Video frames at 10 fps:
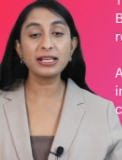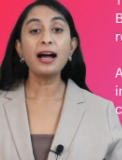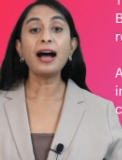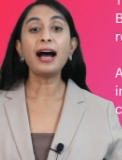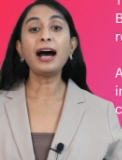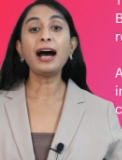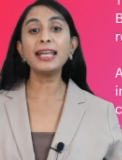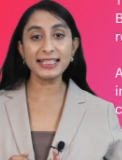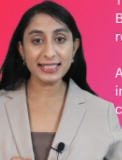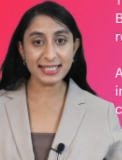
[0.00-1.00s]
are
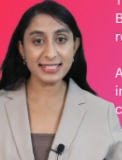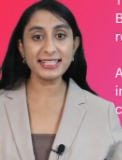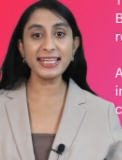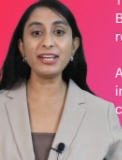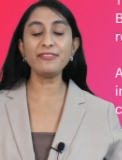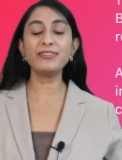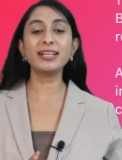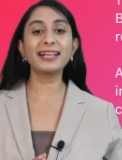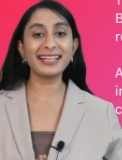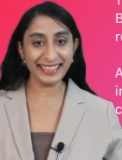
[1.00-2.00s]
conceived
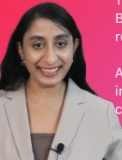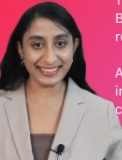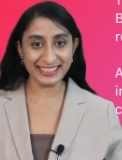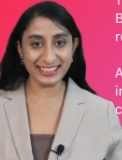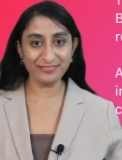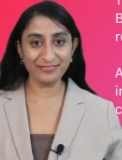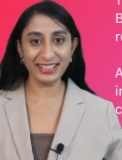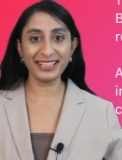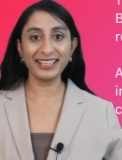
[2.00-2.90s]
collectively,